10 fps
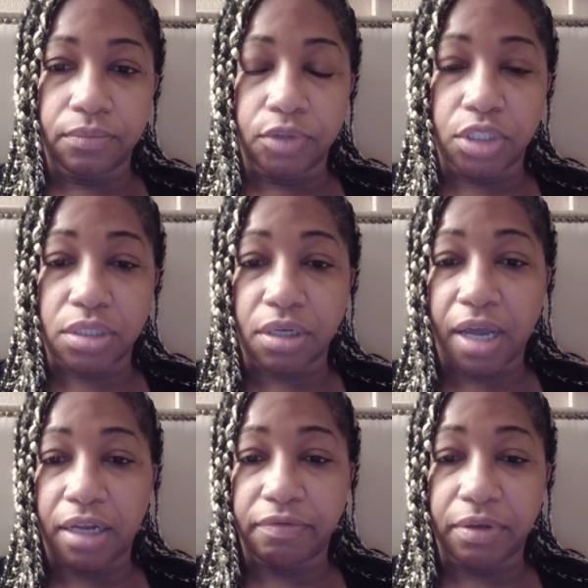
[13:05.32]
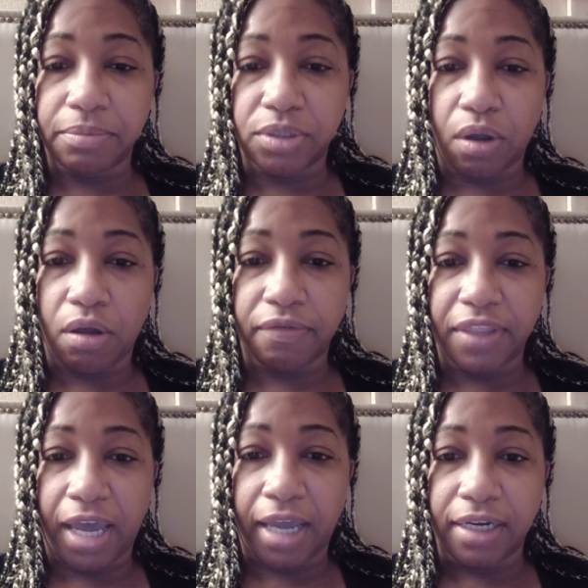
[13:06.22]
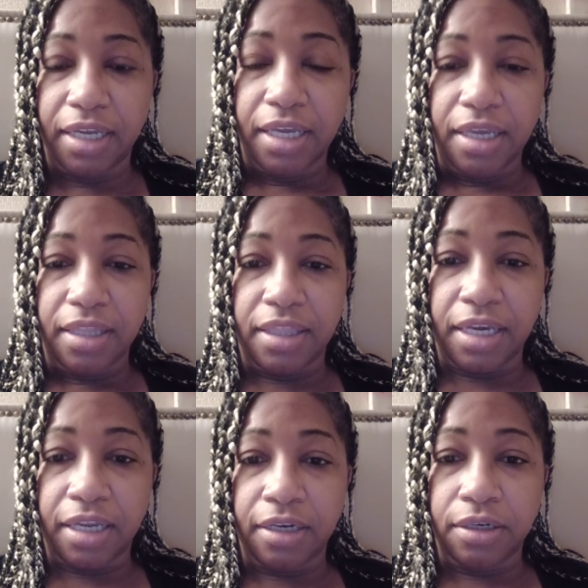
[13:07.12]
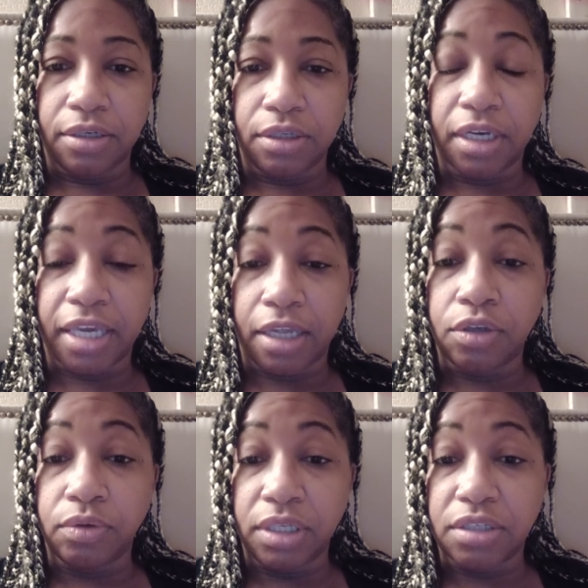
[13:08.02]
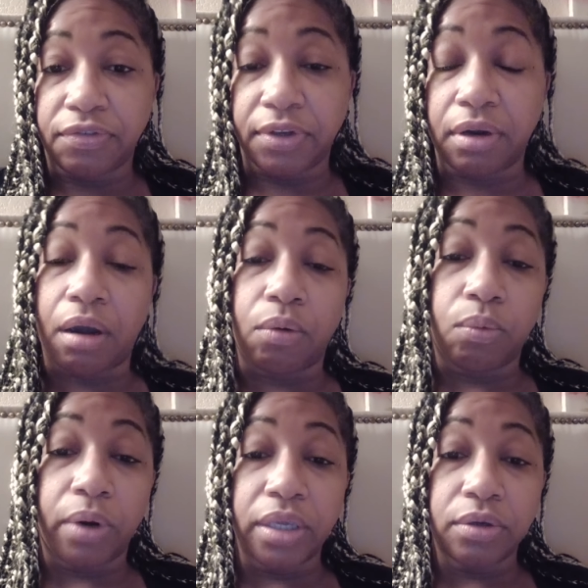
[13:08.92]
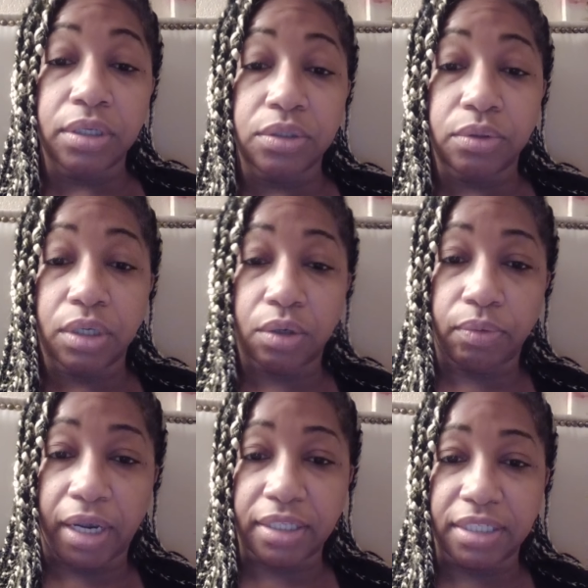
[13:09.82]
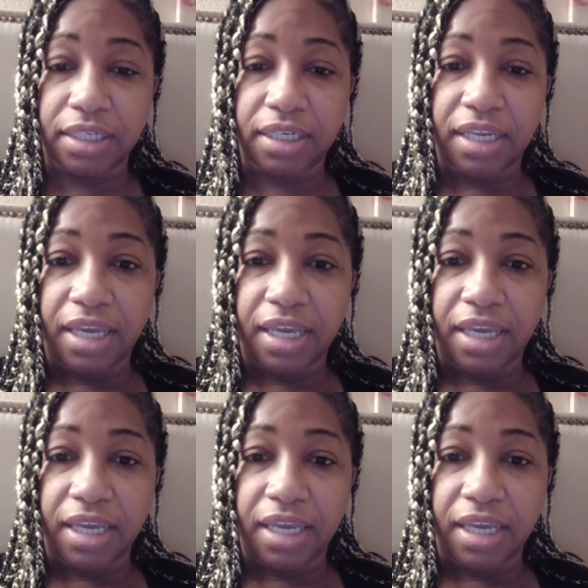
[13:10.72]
just kind of absolve that, then again, you need to figure out what you can do to correct it